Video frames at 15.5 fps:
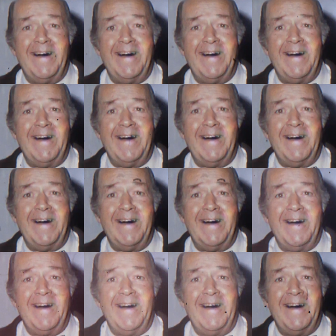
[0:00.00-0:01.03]
which is capable
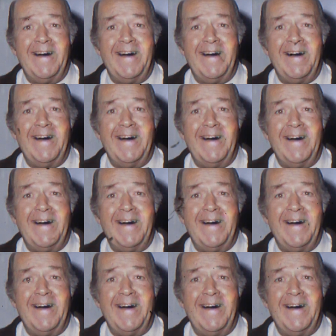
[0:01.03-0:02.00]
of destroying the otherwise